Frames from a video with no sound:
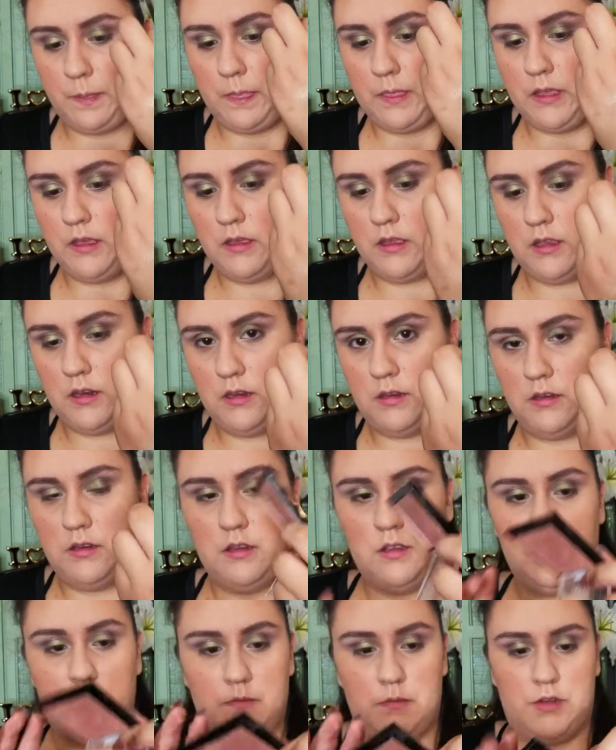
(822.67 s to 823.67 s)
and
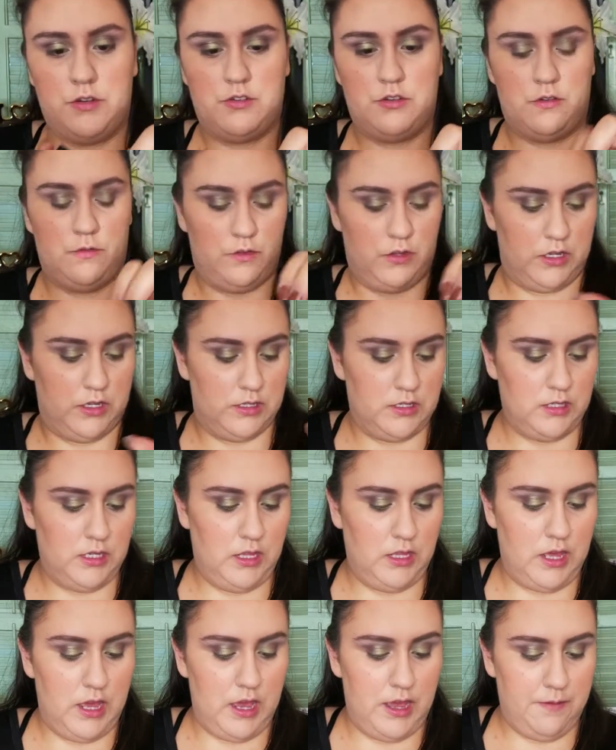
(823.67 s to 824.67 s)
I'm not sure if you can see
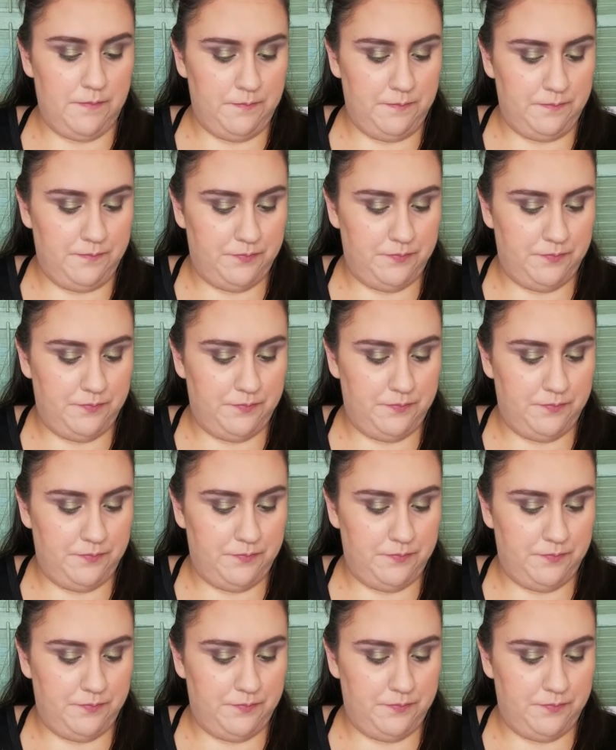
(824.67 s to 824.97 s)
that.